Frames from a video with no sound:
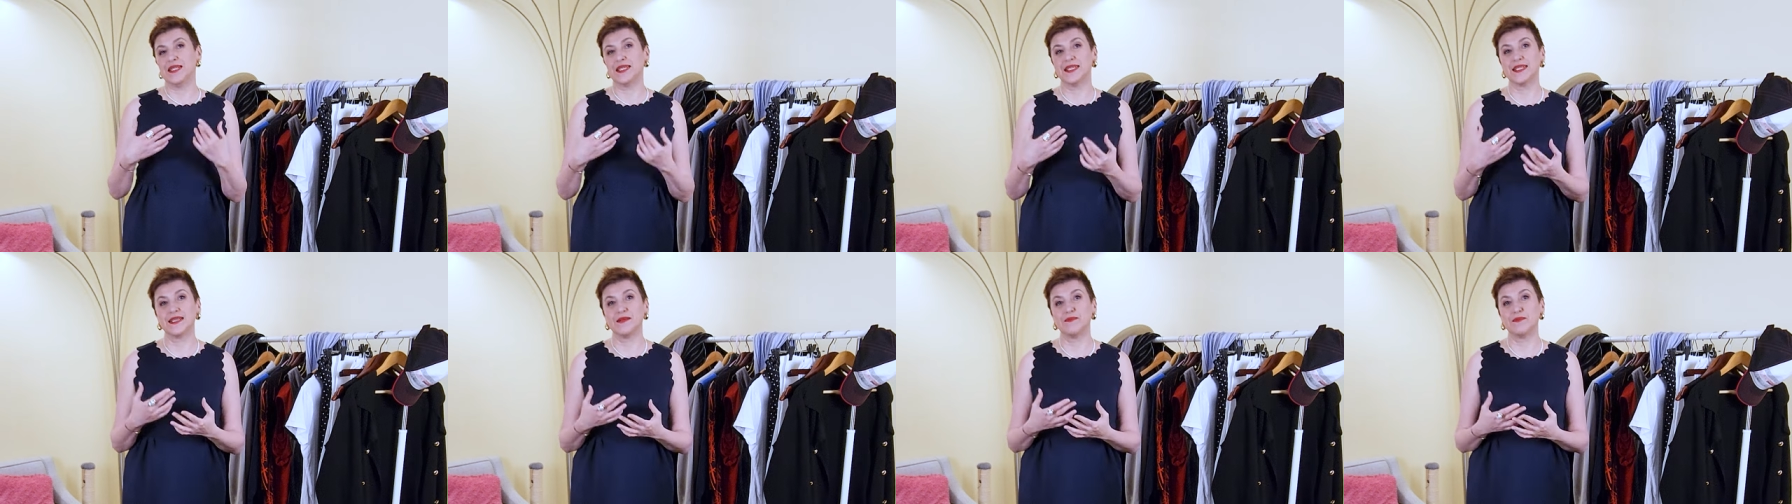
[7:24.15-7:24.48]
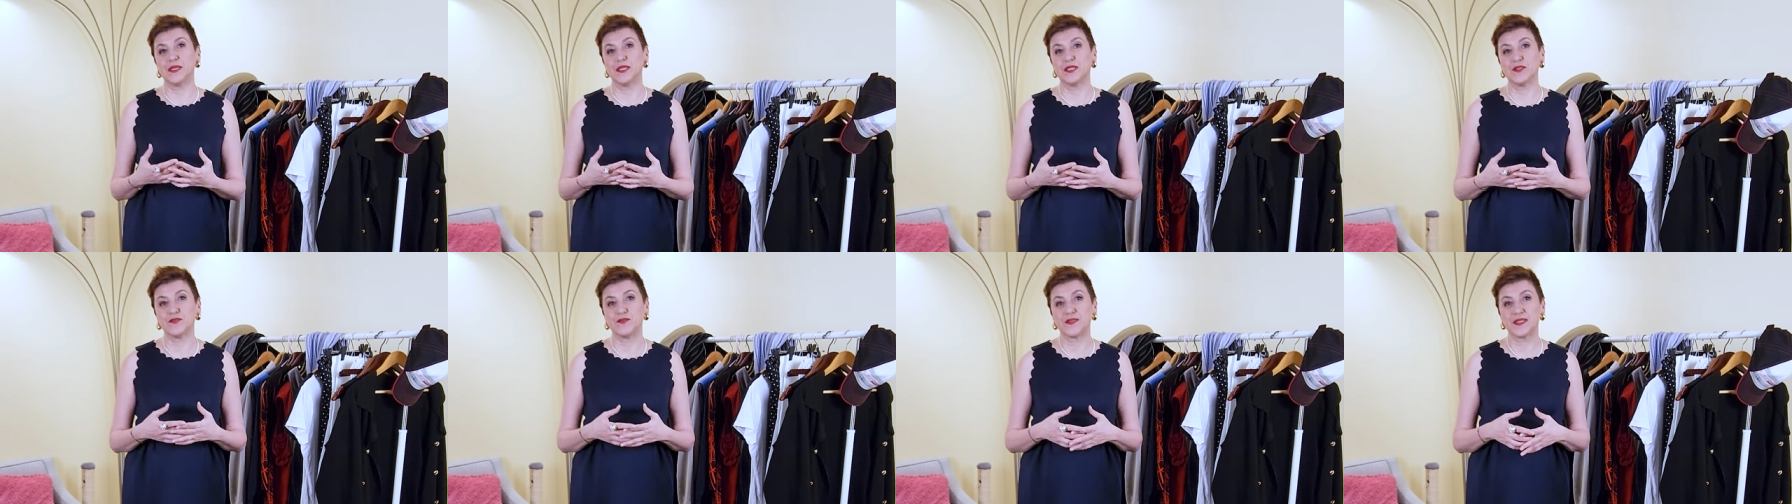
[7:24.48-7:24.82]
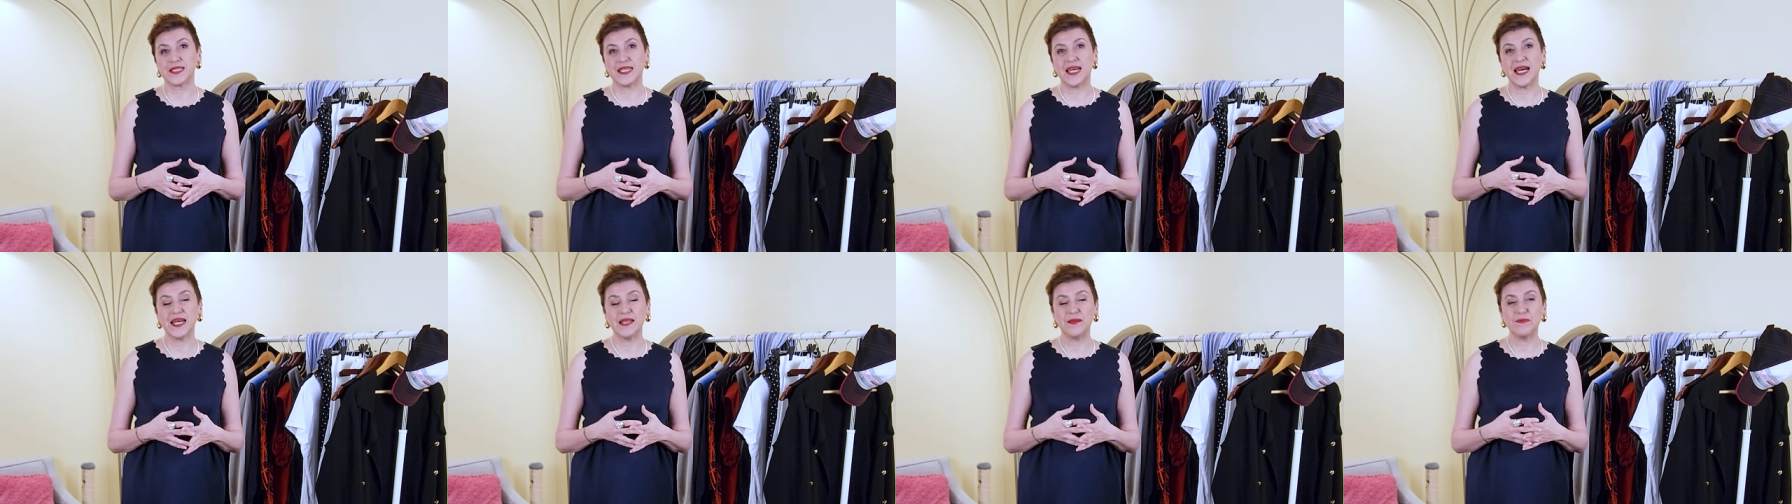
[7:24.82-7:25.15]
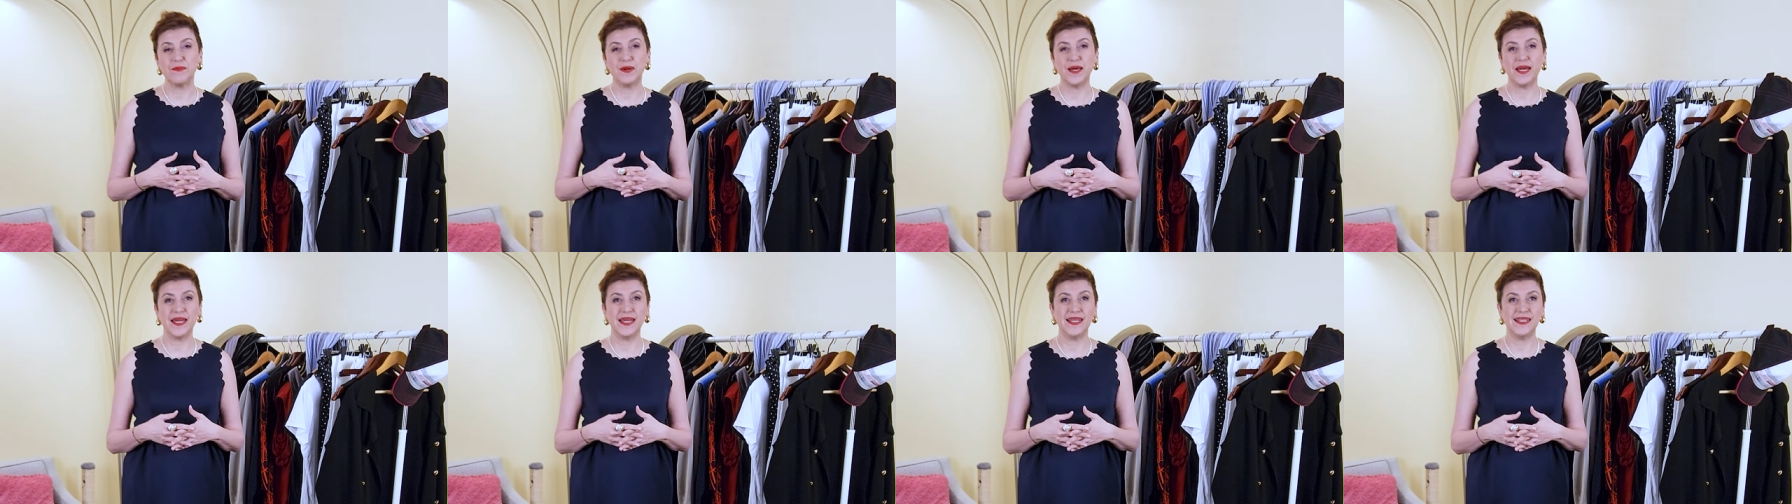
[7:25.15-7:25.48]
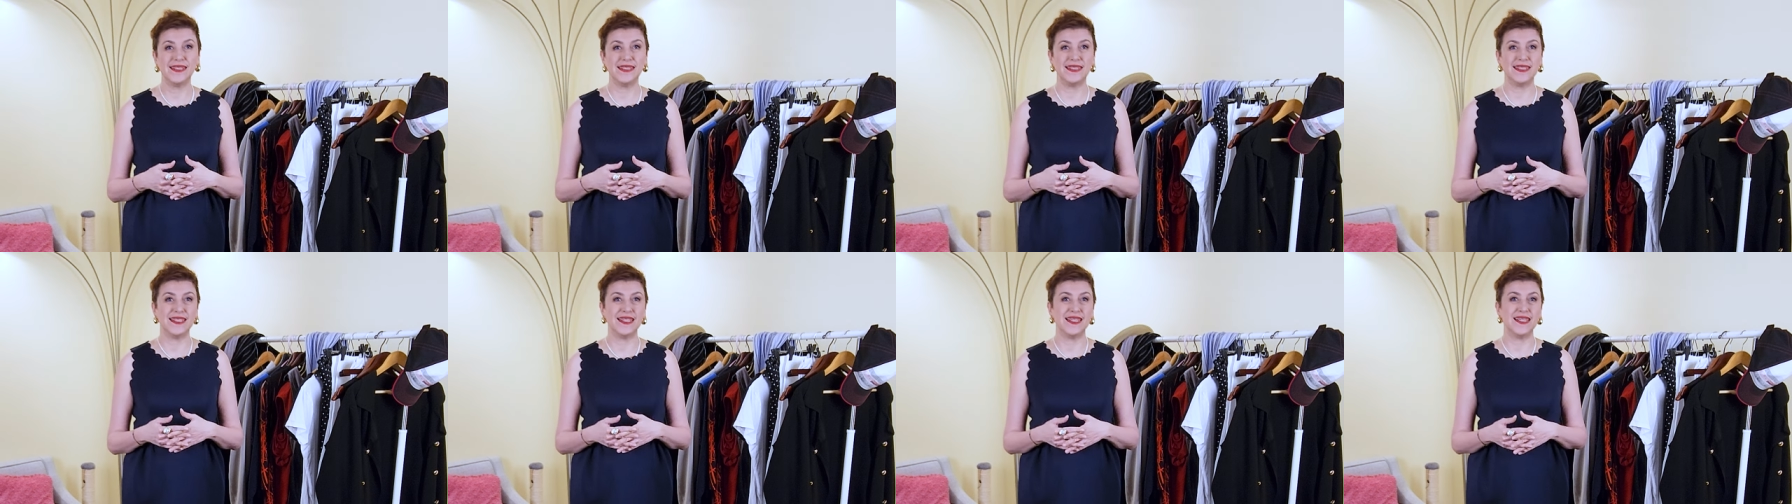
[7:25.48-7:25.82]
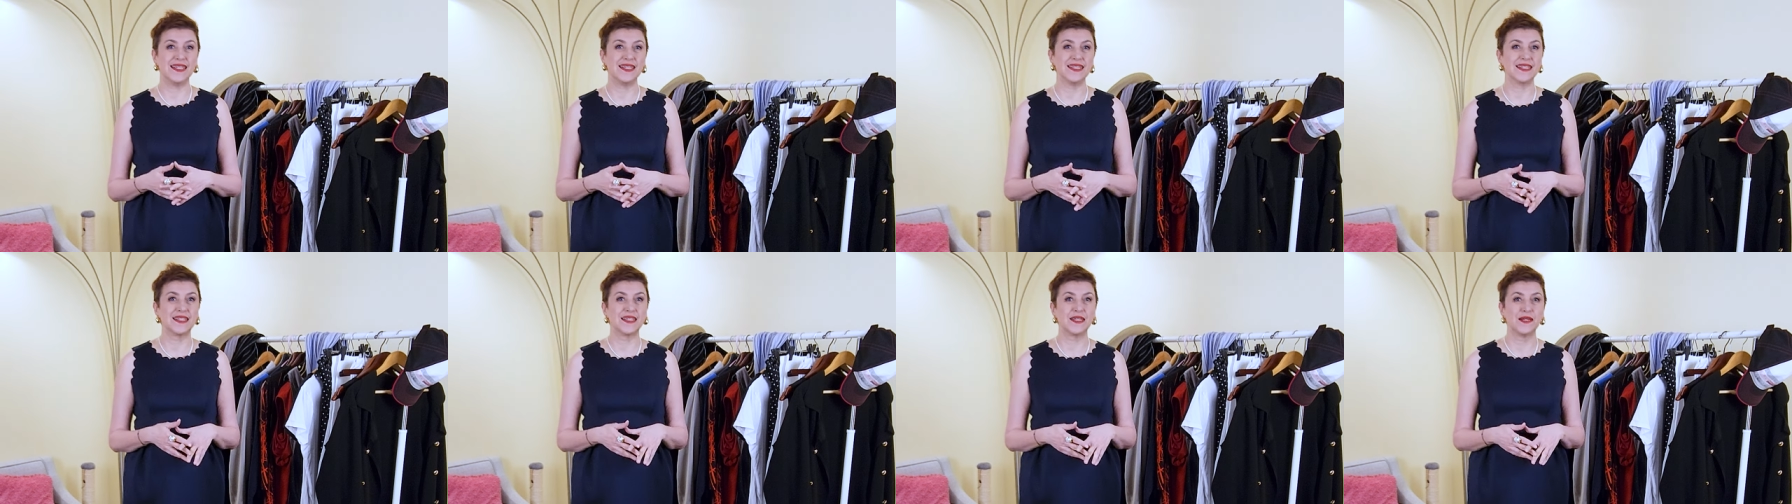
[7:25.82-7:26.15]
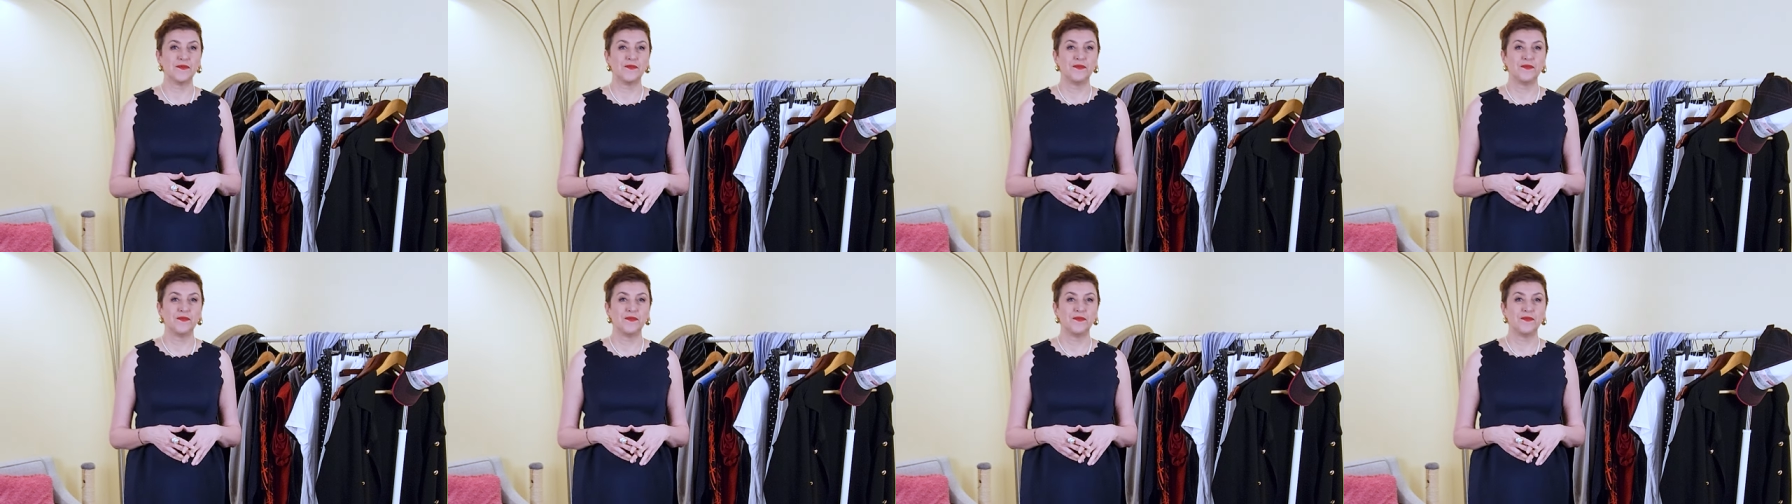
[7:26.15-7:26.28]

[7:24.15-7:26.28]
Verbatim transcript: little bit of sunbathing.